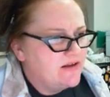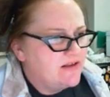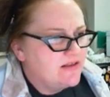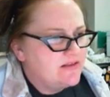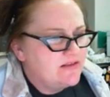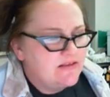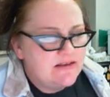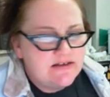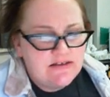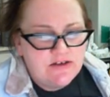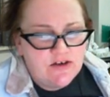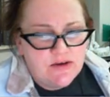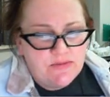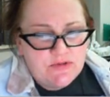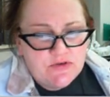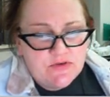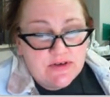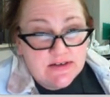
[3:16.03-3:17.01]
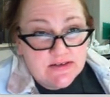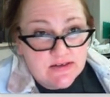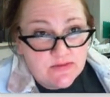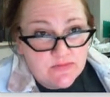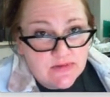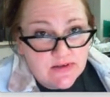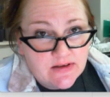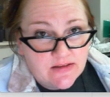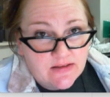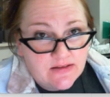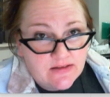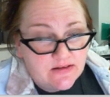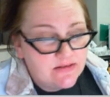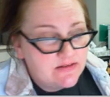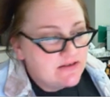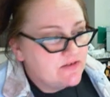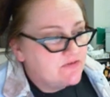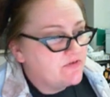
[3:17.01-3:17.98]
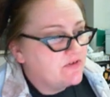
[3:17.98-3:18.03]
This year I'm doing something a little
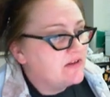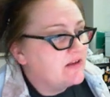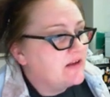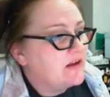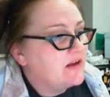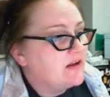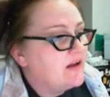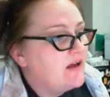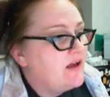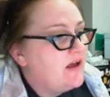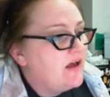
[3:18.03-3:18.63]
differently.